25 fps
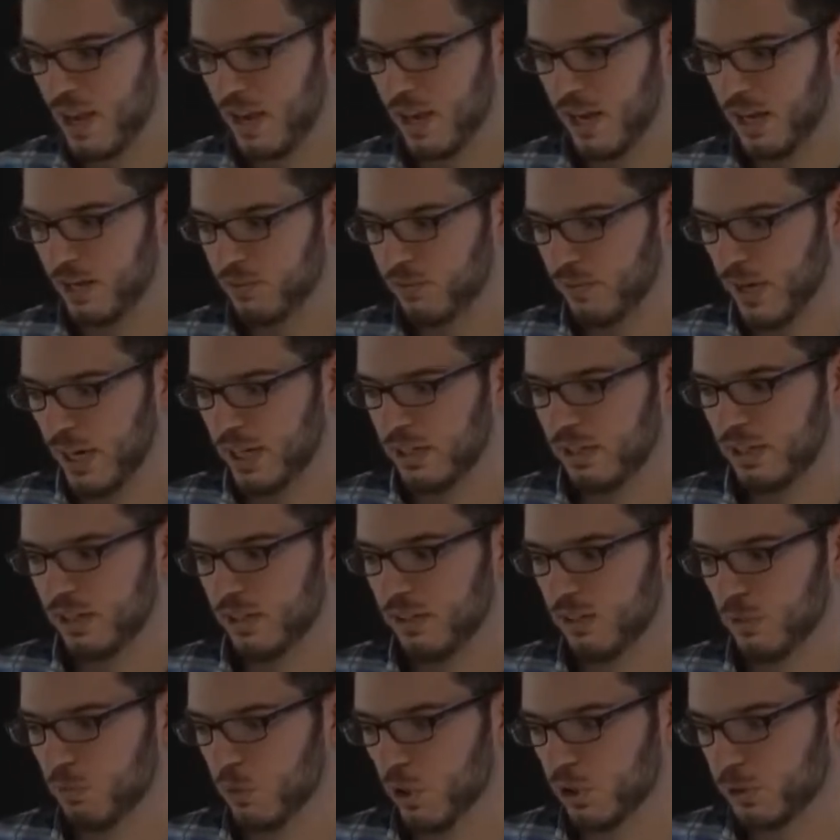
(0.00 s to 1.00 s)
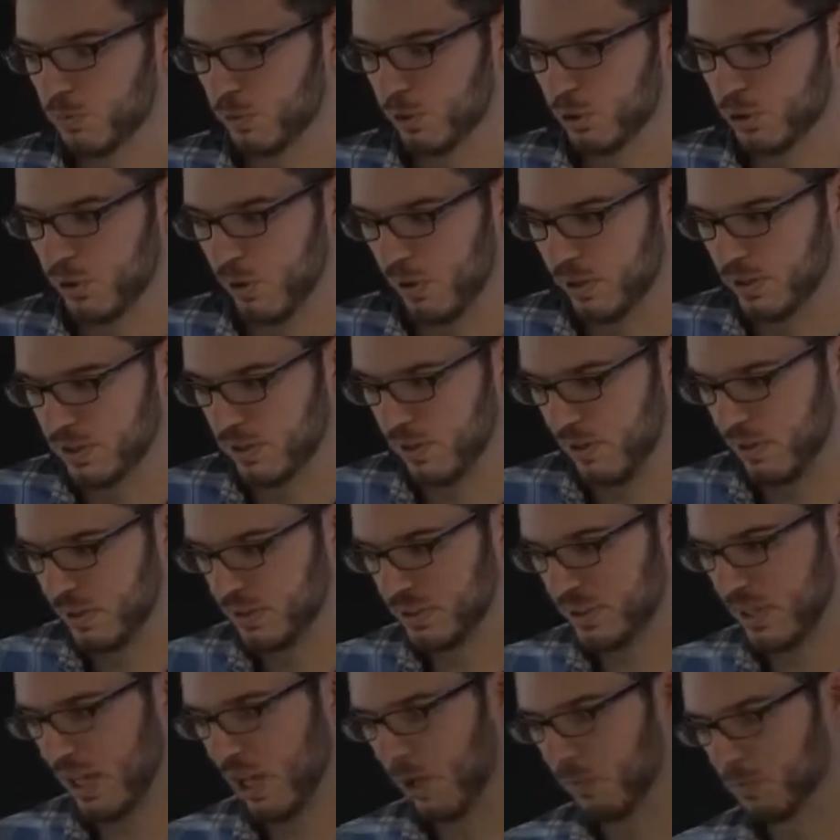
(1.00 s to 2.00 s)
And finally, the multiple choice
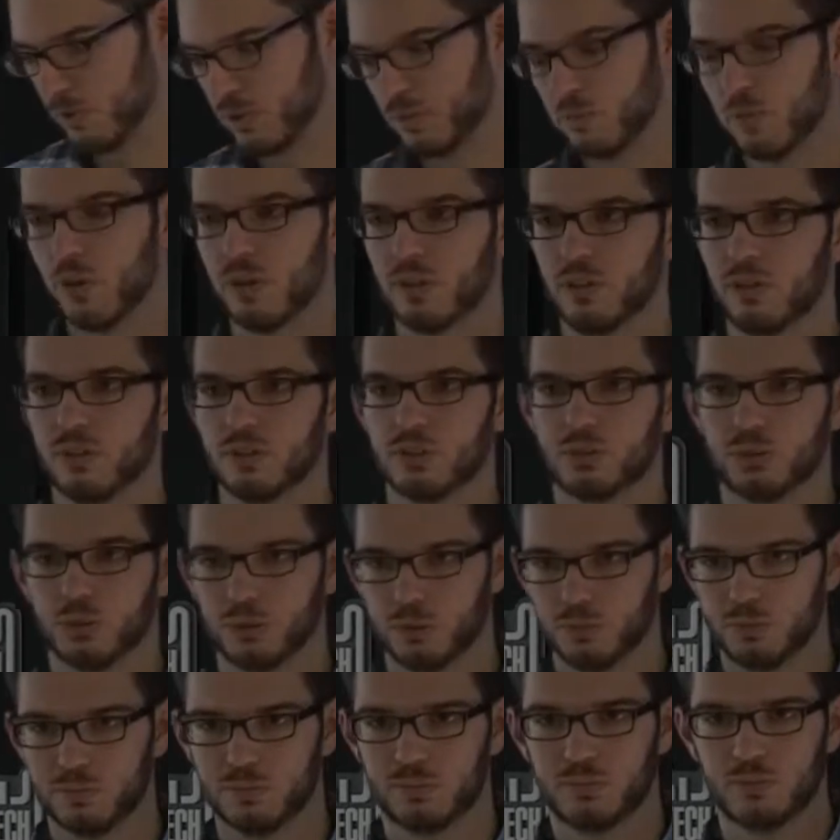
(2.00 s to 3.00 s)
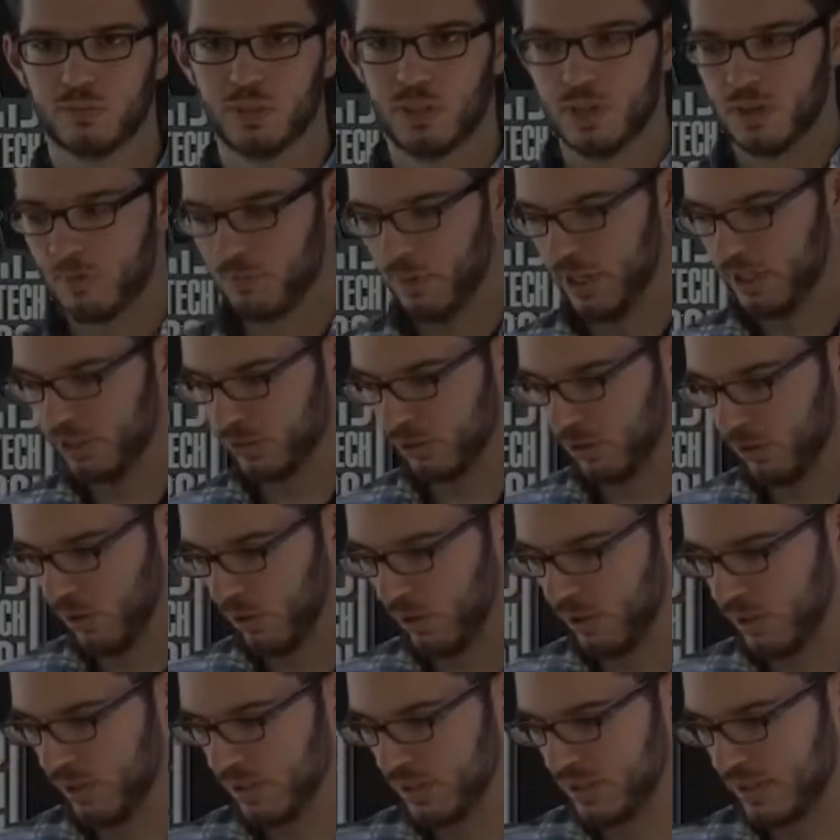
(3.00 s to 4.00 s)
loss helps the model to better
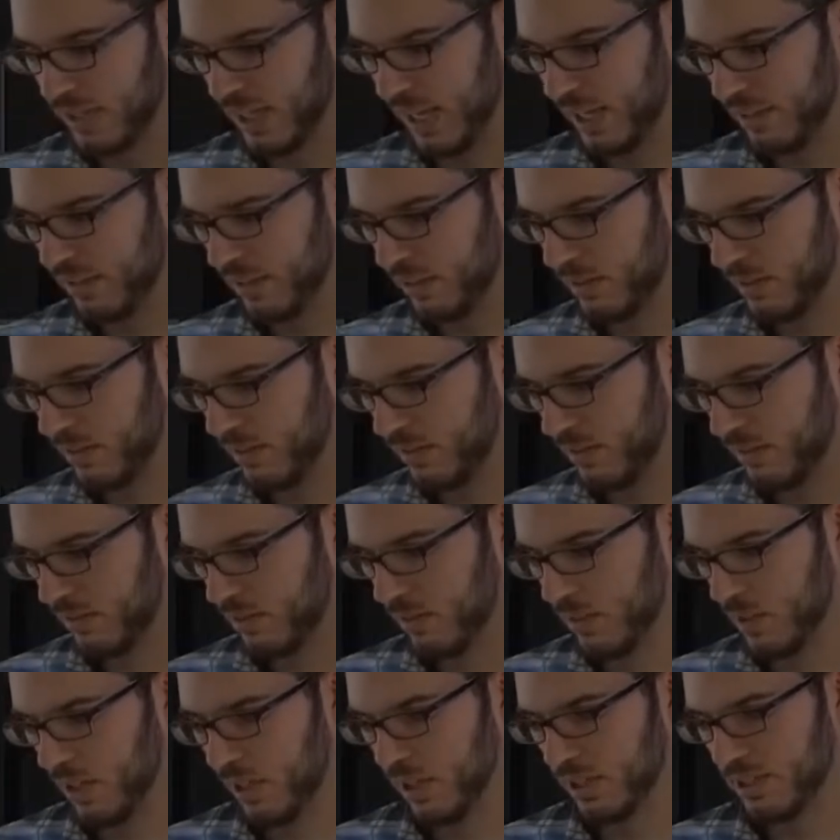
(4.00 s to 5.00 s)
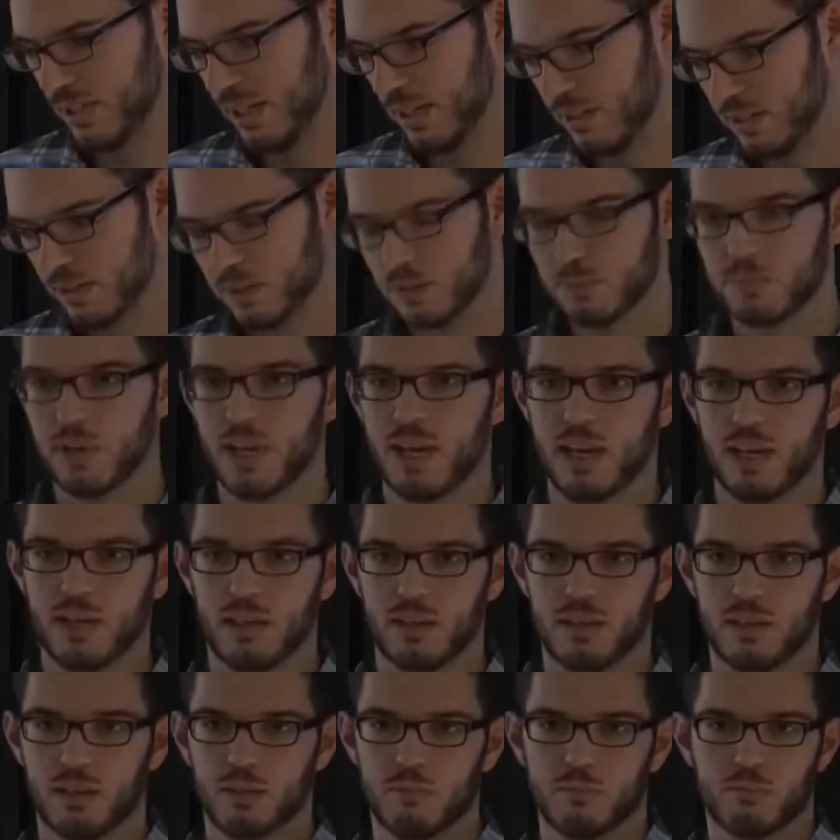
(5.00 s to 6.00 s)
learn this latent sentence
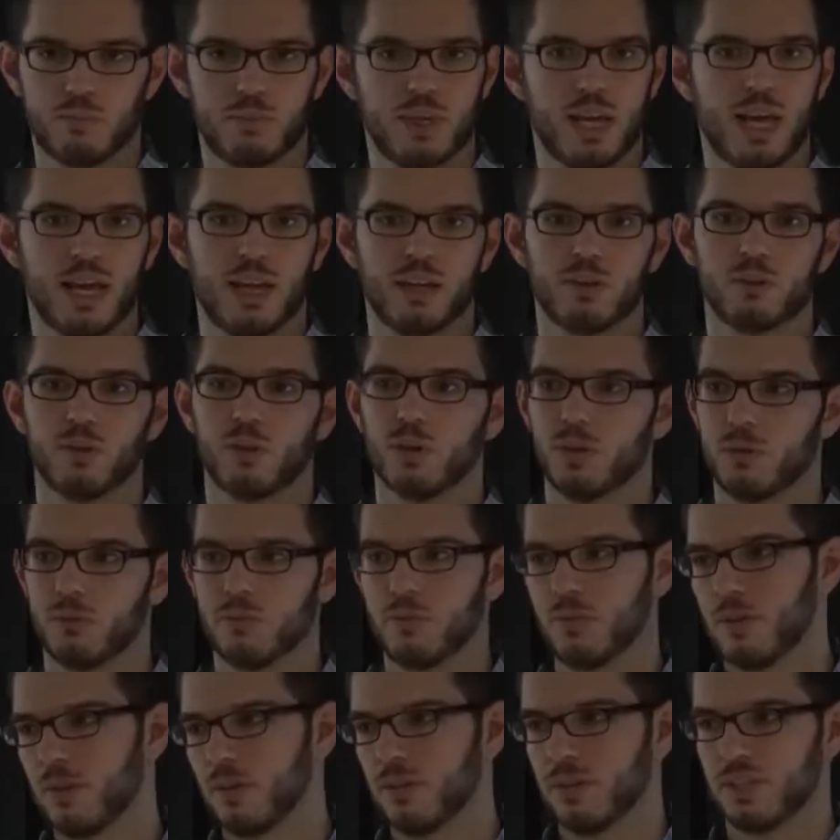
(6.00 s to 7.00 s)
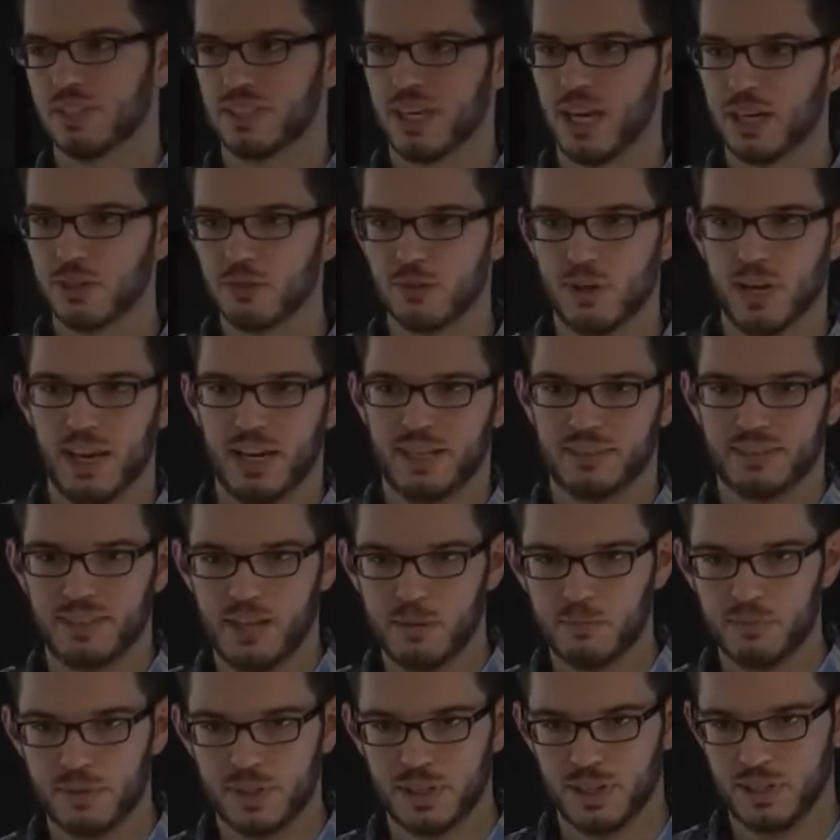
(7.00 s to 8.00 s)
plan or this underlying
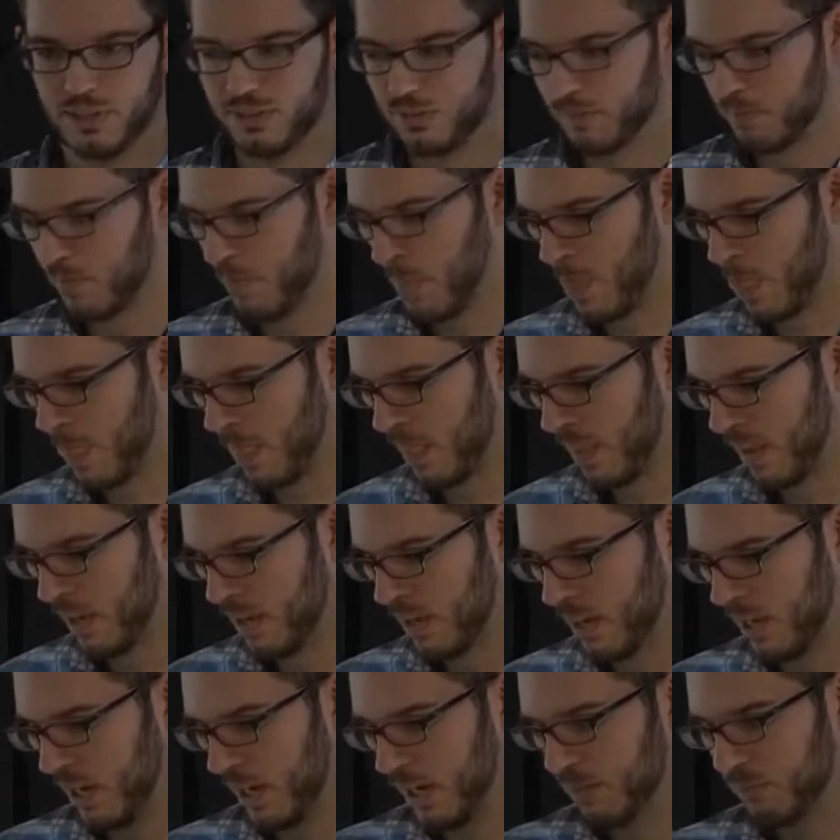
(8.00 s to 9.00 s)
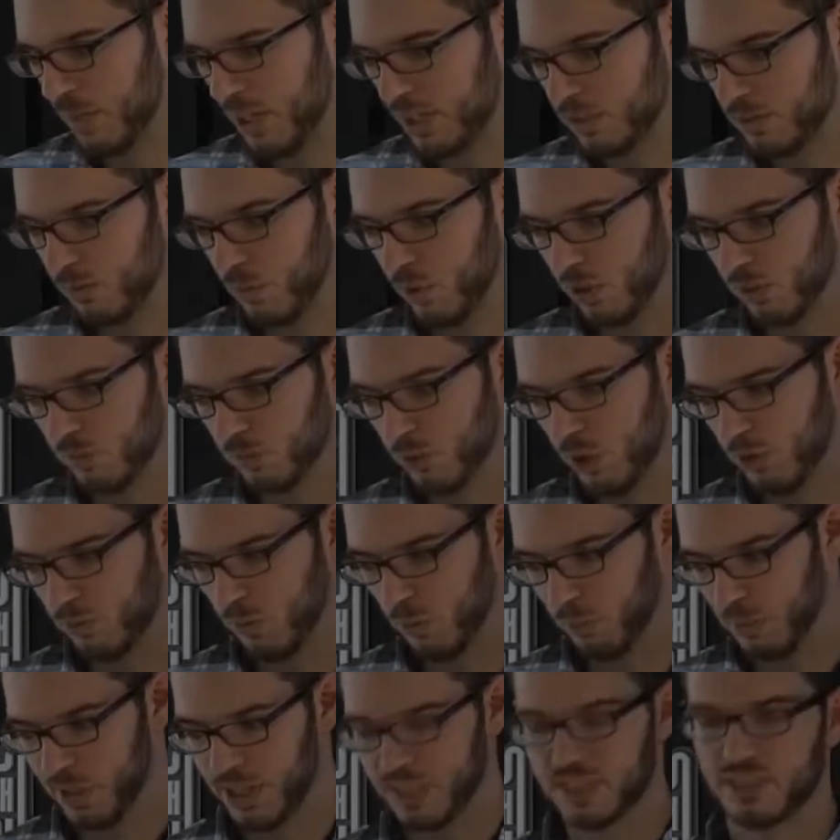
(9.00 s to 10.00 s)
template, and makes the model more
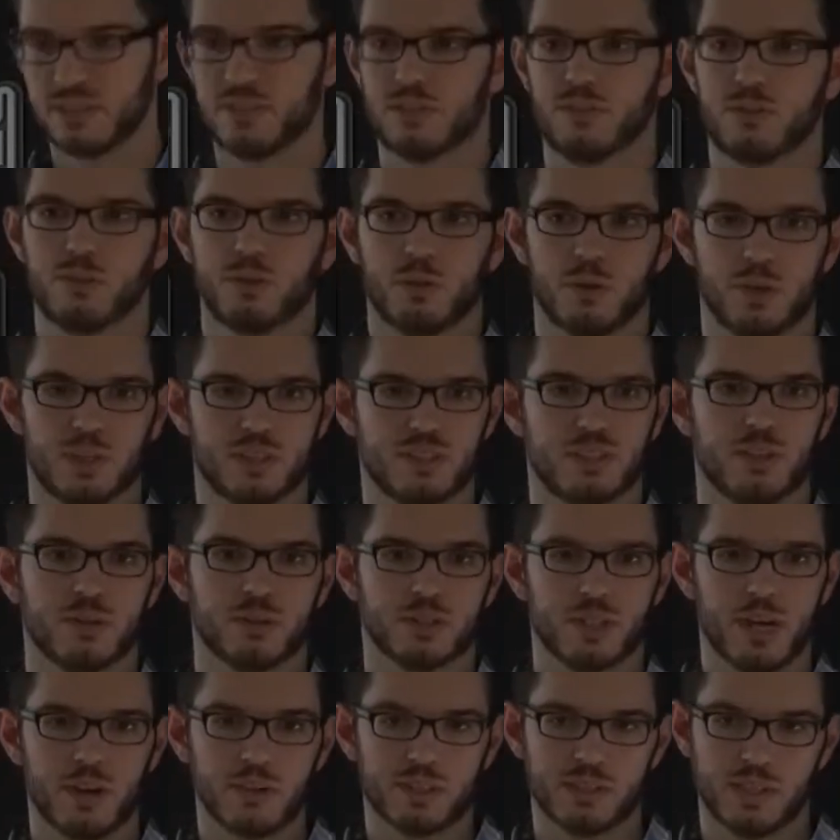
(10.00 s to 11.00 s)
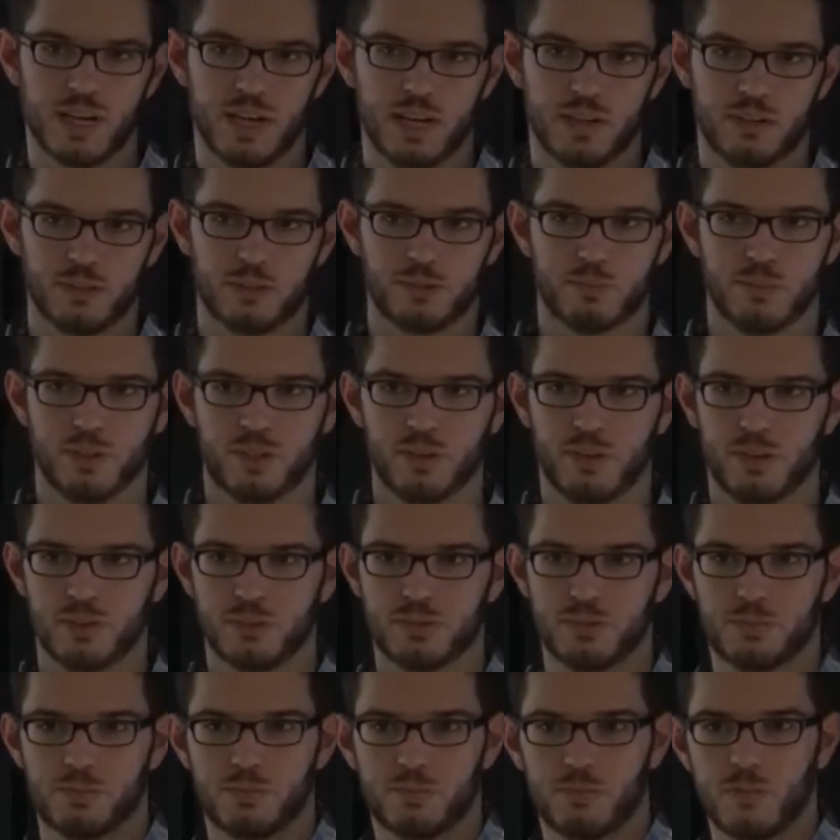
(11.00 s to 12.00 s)
robust towards those outliers,
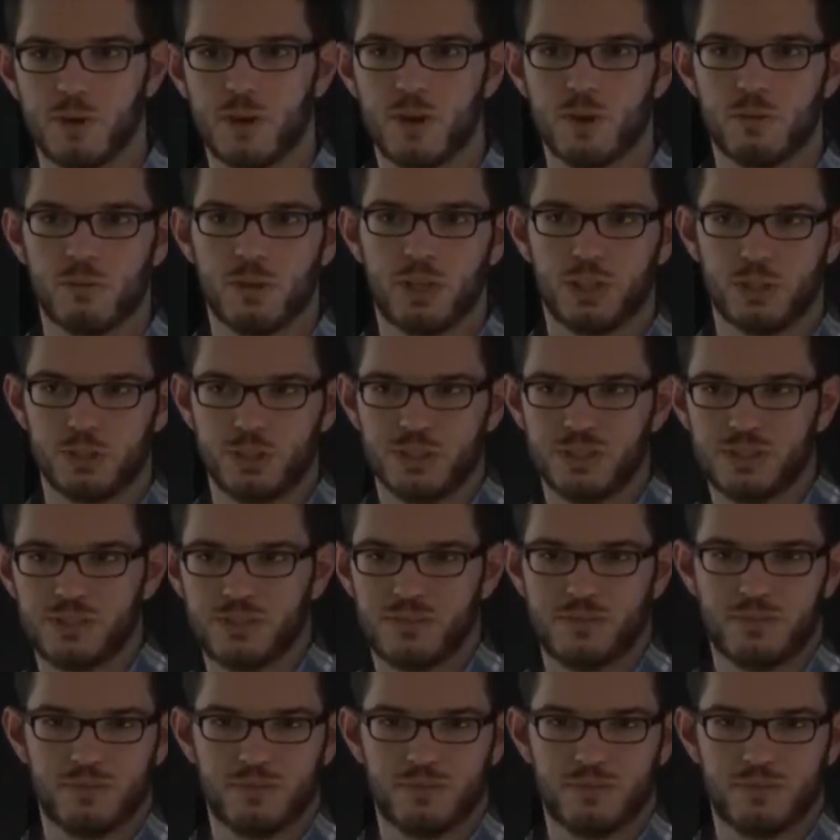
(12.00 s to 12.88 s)
because we can just